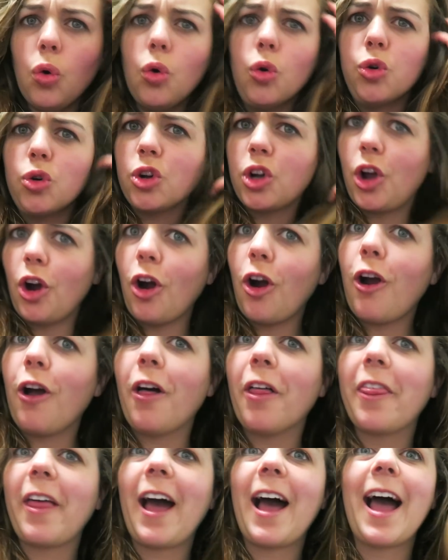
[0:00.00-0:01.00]
Ooh,
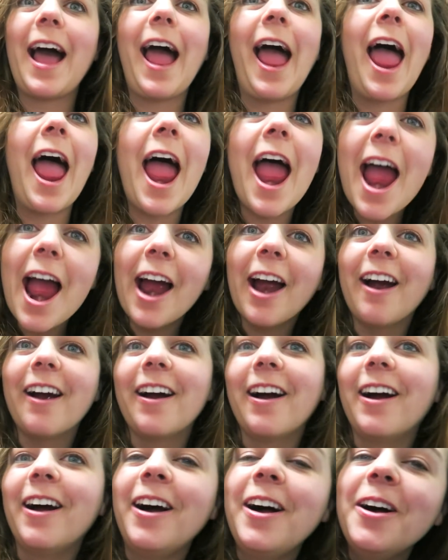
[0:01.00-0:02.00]
girl, that
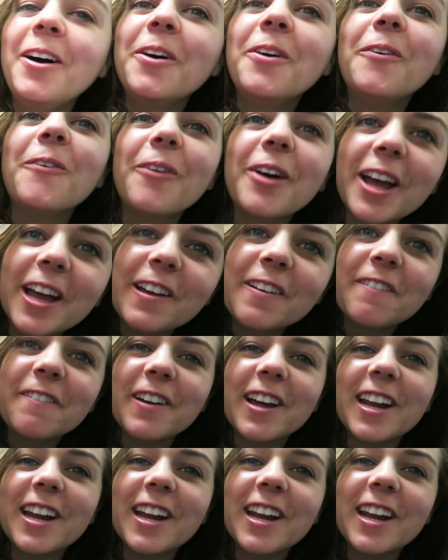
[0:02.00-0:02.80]
hair. We